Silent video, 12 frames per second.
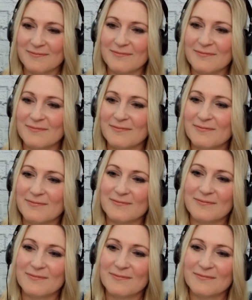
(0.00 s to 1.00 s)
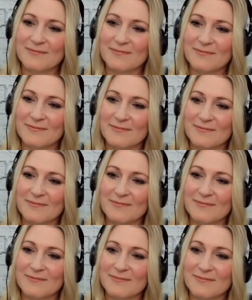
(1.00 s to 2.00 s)

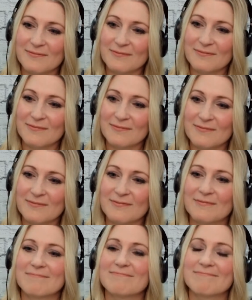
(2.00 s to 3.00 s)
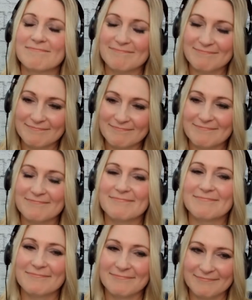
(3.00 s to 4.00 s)

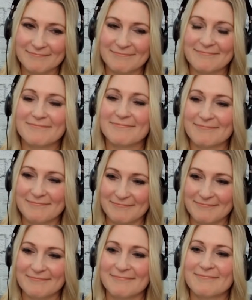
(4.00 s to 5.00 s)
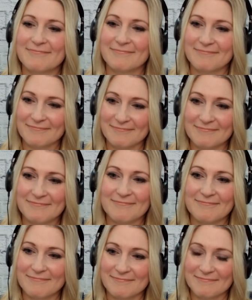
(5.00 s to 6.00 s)
(silent)